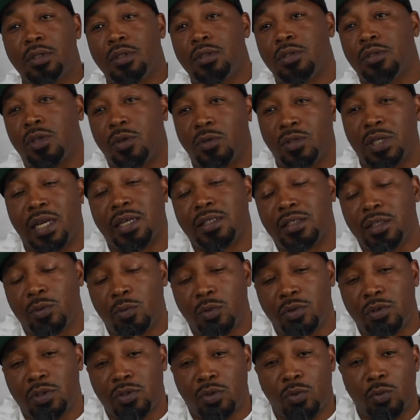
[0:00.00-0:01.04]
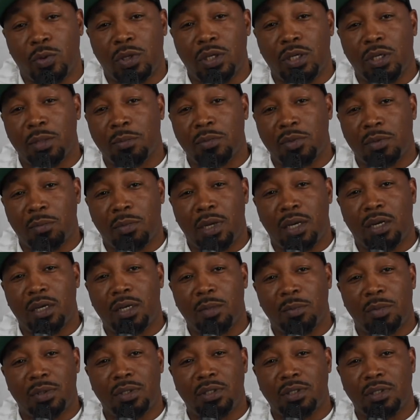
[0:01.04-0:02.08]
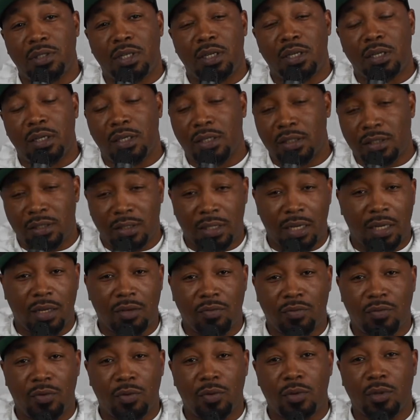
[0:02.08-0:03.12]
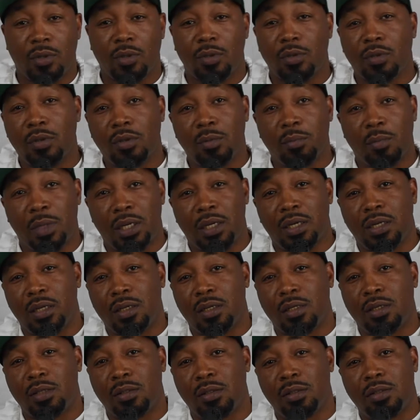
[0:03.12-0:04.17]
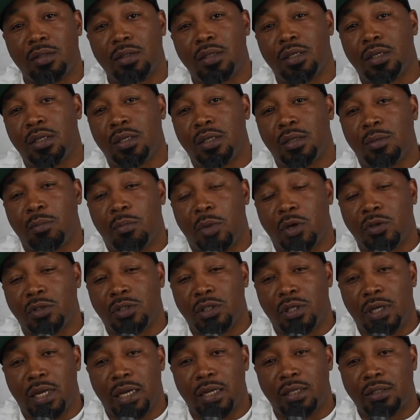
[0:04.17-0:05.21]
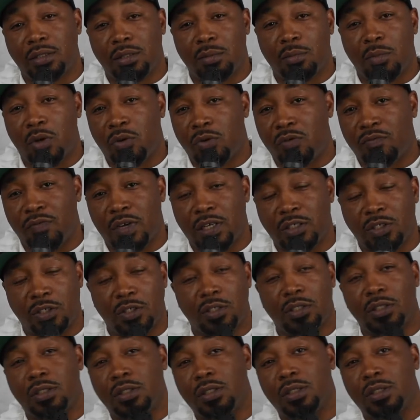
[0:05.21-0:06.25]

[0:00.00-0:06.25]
So it's actually what the three M's in my company stand for: media, merchandise, and motivation.